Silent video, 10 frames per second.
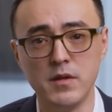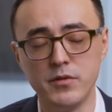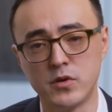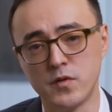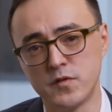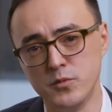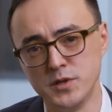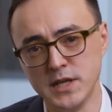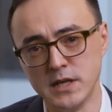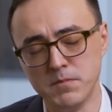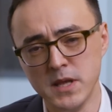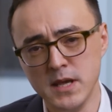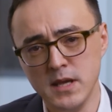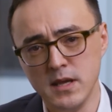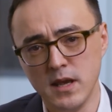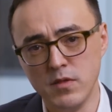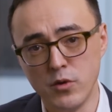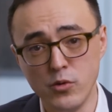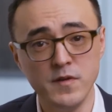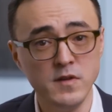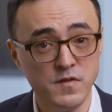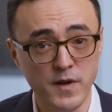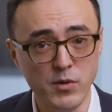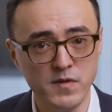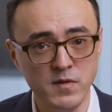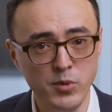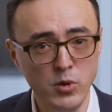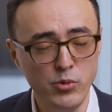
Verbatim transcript: the customer data. And the reason is very simple.